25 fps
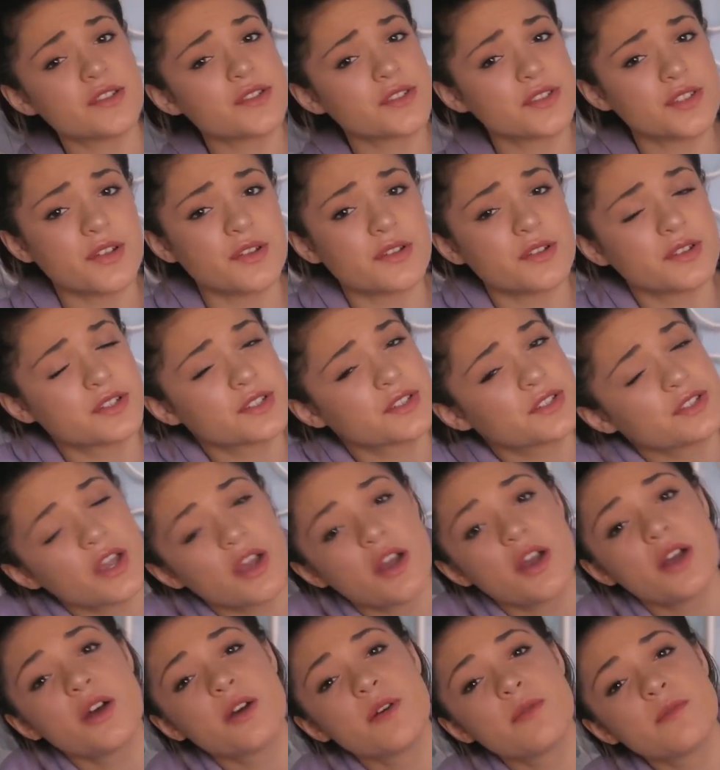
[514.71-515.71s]
so, so,
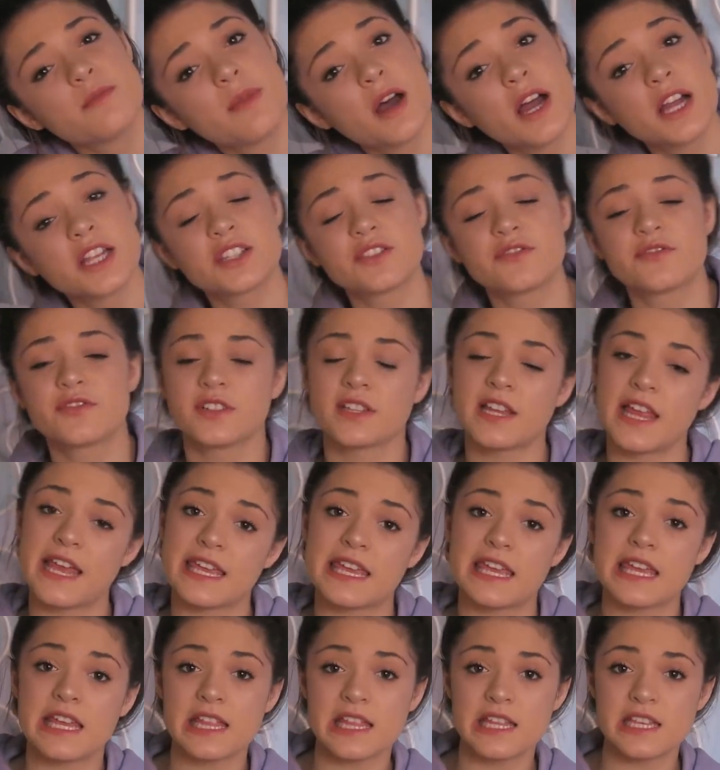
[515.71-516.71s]
so much for
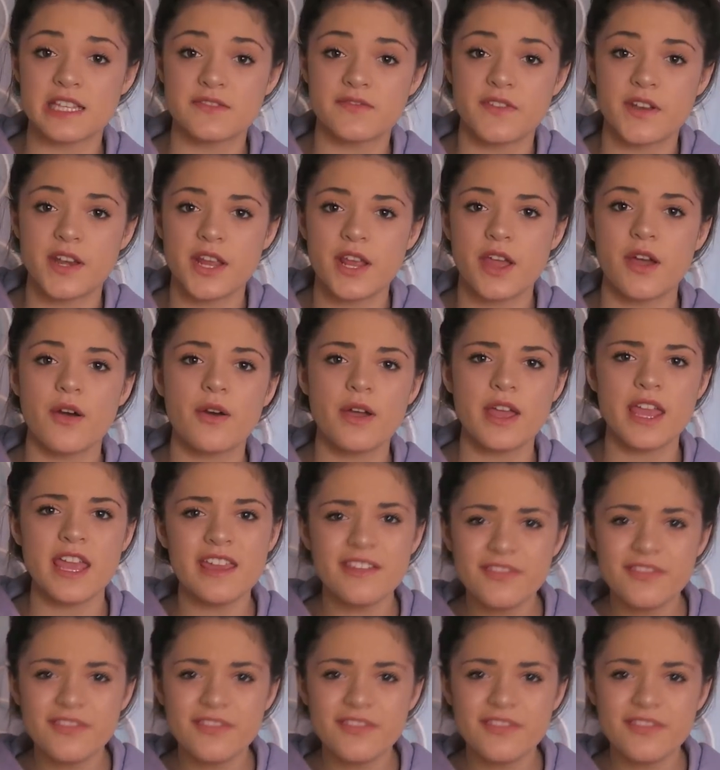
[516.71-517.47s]
liking this video.